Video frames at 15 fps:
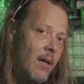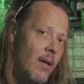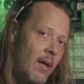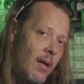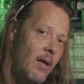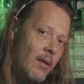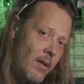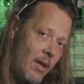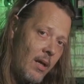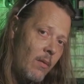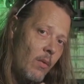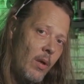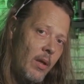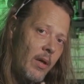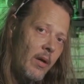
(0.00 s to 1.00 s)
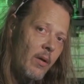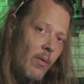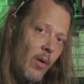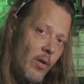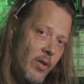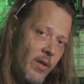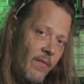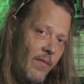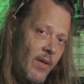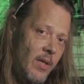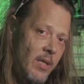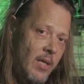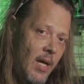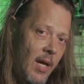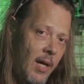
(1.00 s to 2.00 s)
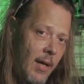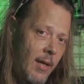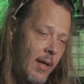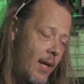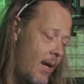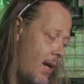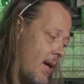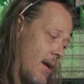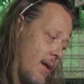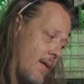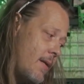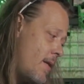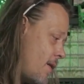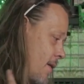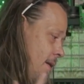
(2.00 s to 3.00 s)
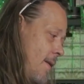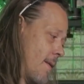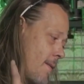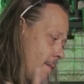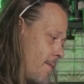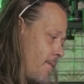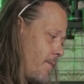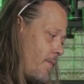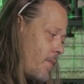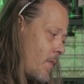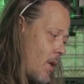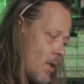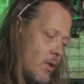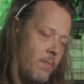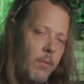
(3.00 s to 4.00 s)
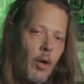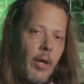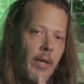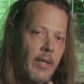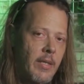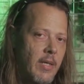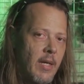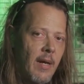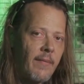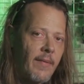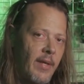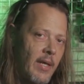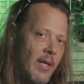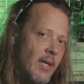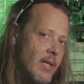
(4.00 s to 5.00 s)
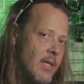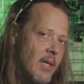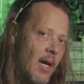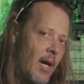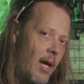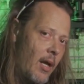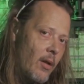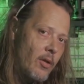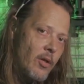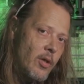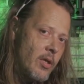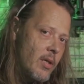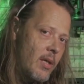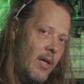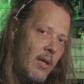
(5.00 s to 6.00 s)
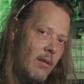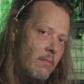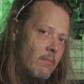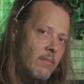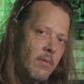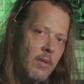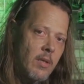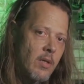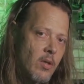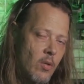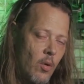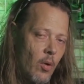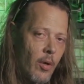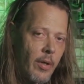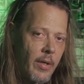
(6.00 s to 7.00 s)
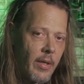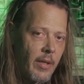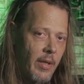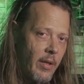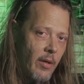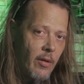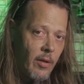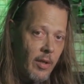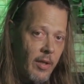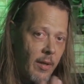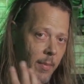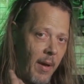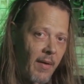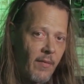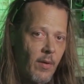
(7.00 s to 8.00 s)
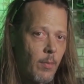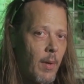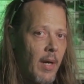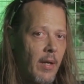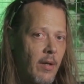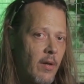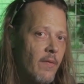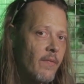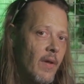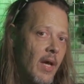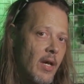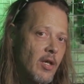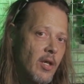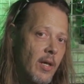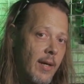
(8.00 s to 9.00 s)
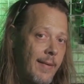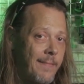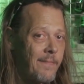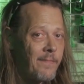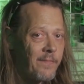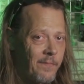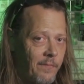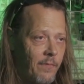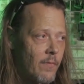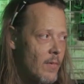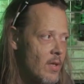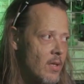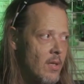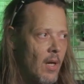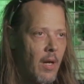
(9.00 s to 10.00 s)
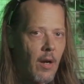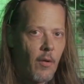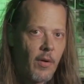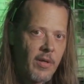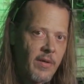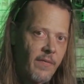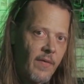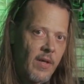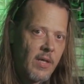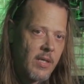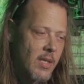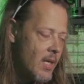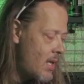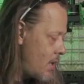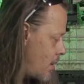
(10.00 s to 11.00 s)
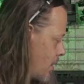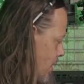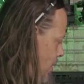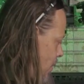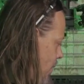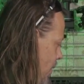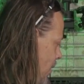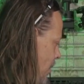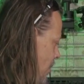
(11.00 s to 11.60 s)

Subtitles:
It can get really corrosive inside, and the springs and everything inside will just get destroyed, and then you'll end up having to buy a new flashlight. It's not always the funnest thing to do.